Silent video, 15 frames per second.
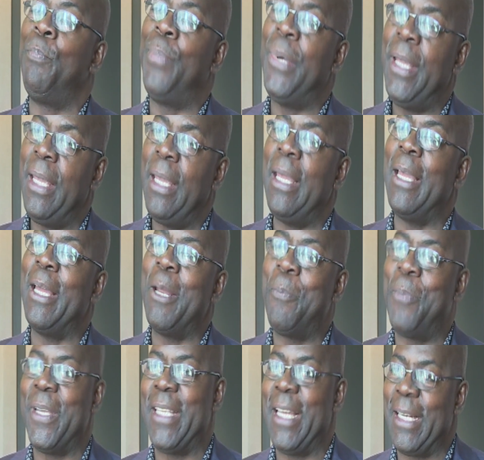be
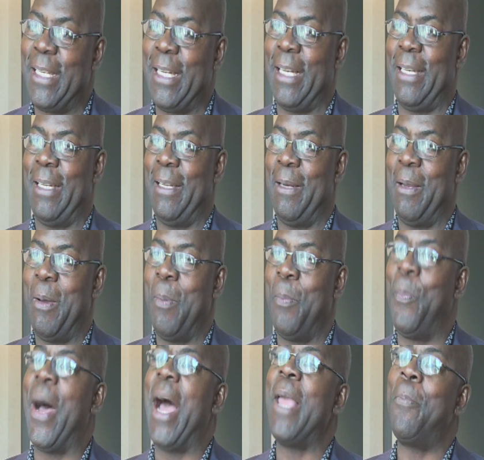represented
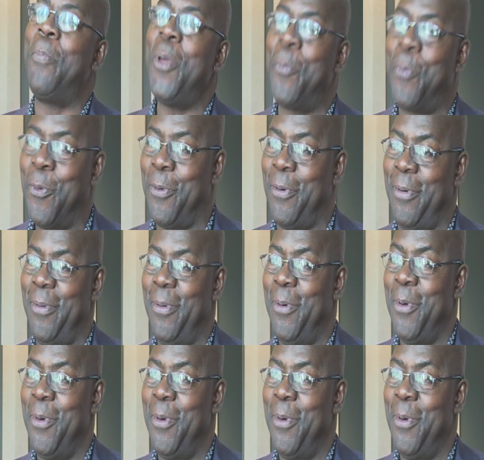by people